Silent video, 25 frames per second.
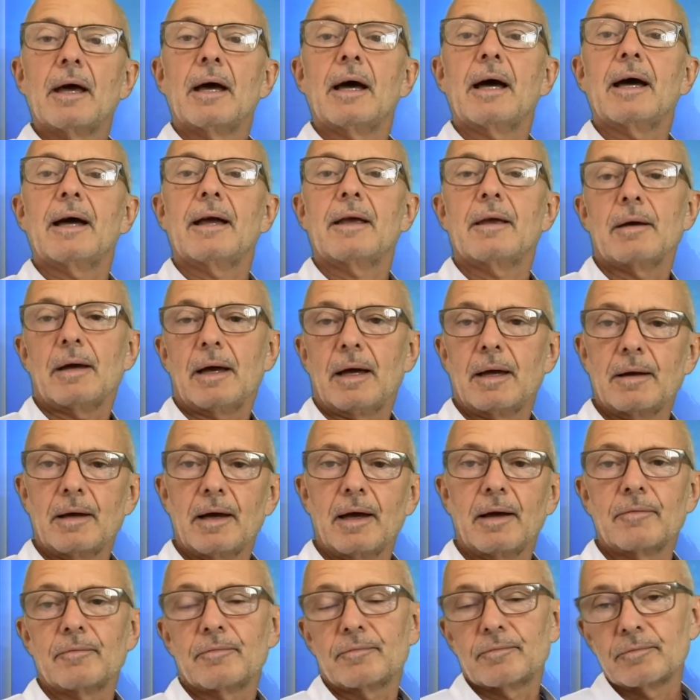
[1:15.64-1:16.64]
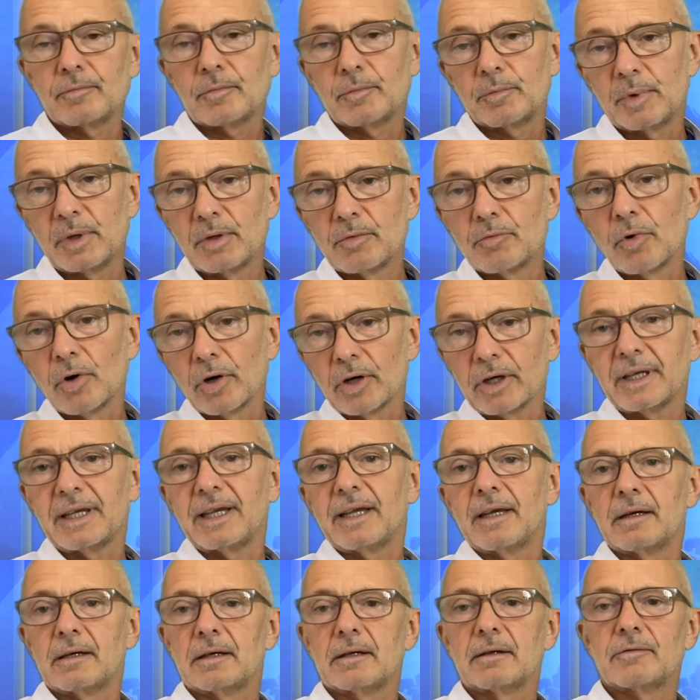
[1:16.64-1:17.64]
I've been
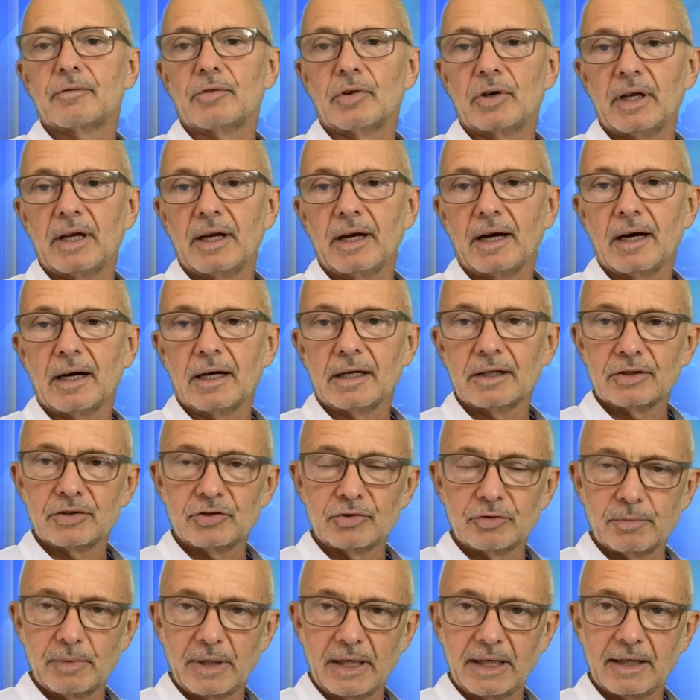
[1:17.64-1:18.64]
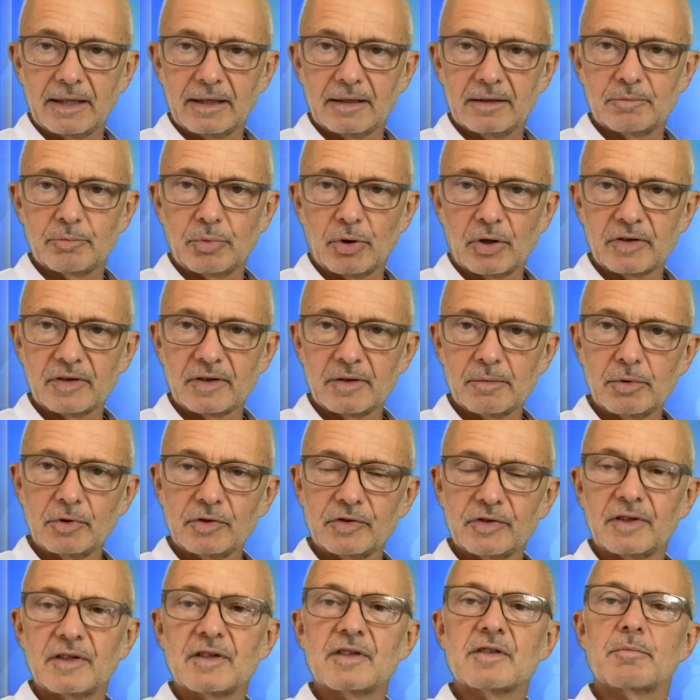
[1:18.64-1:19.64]
working very hard to make it possible
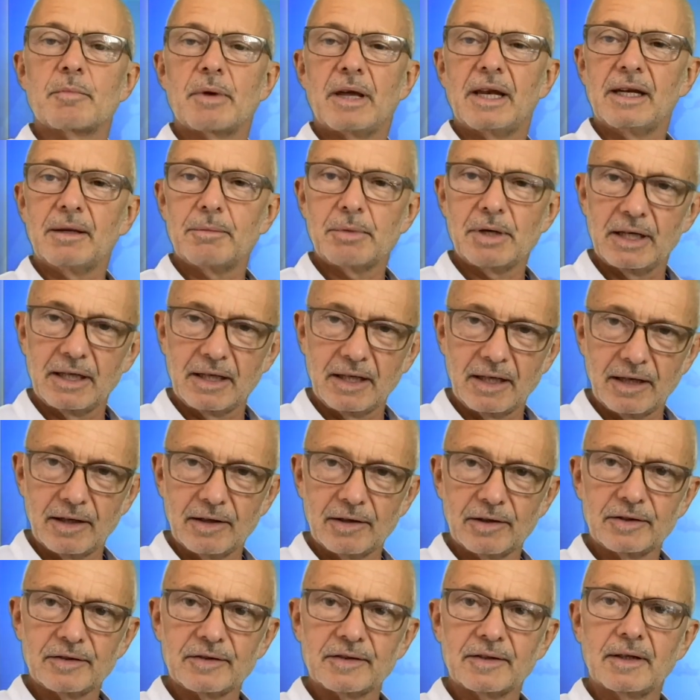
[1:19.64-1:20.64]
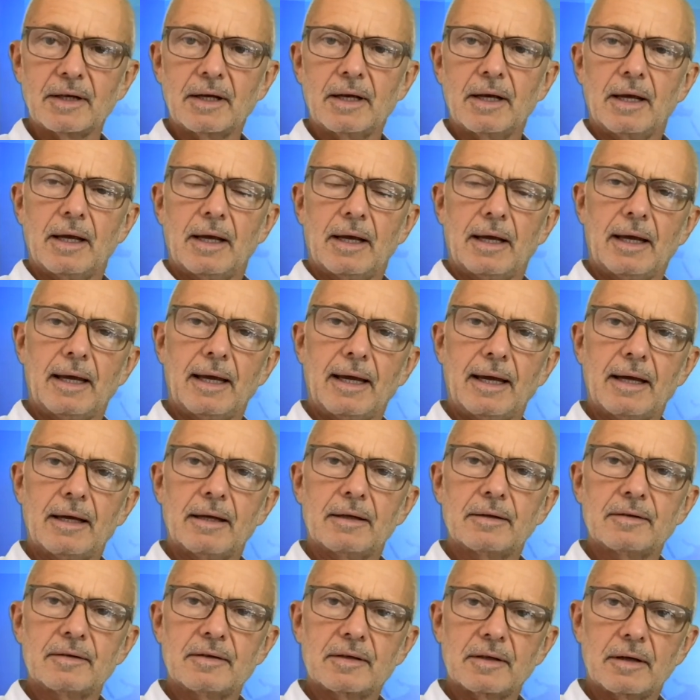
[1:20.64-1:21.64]
since many years,
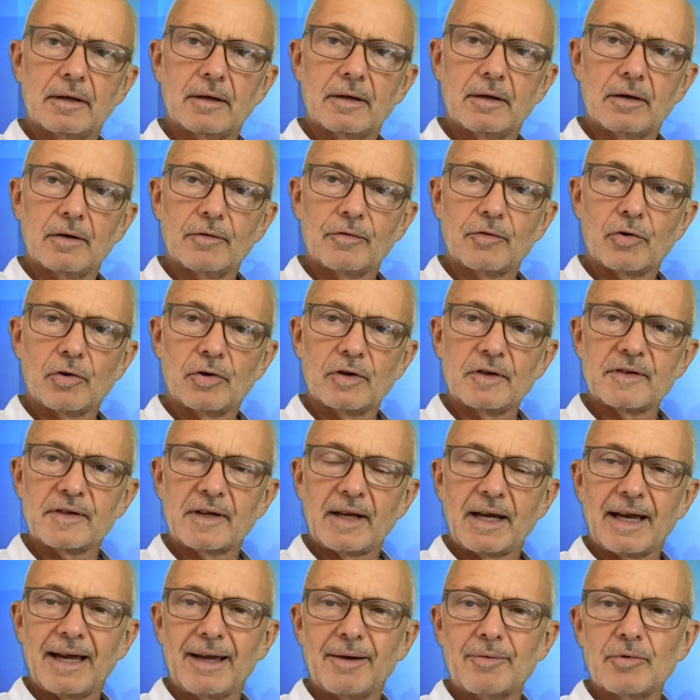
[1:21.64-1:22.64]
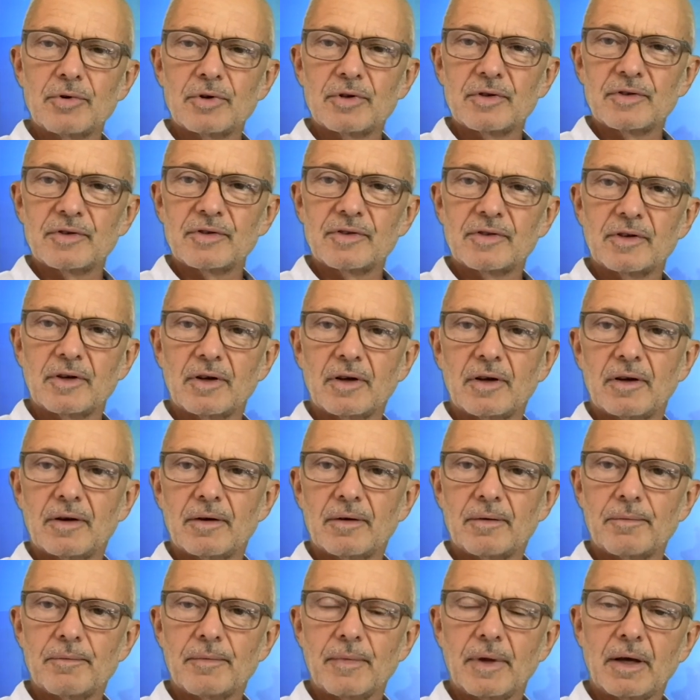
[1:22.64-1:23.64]
and of course I was
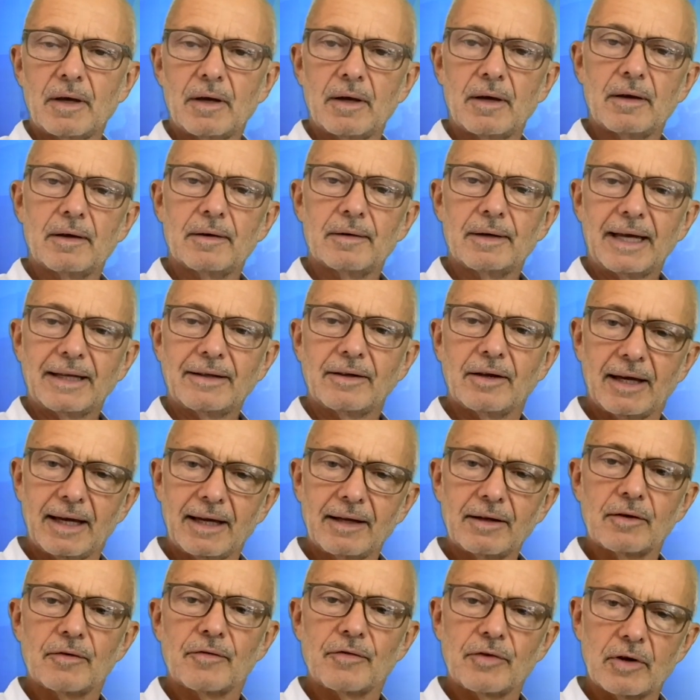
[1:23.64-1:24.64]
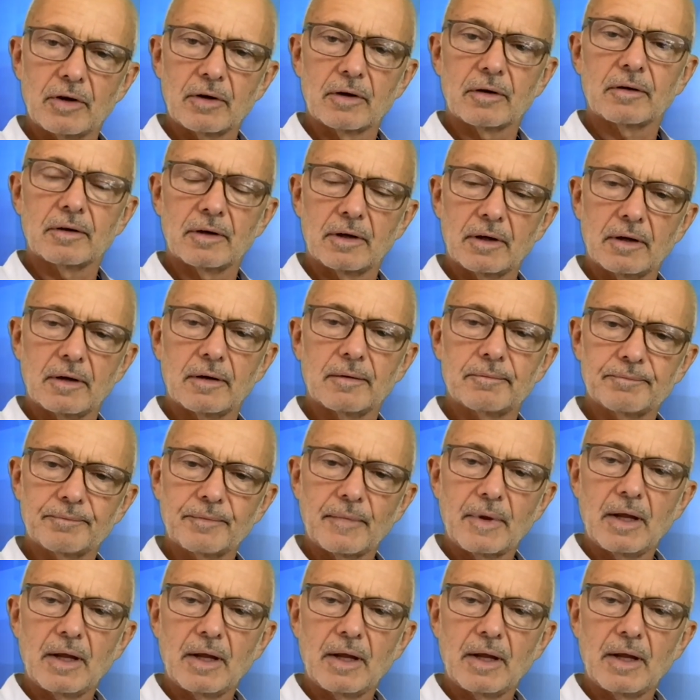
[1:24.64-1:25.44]
at the head of the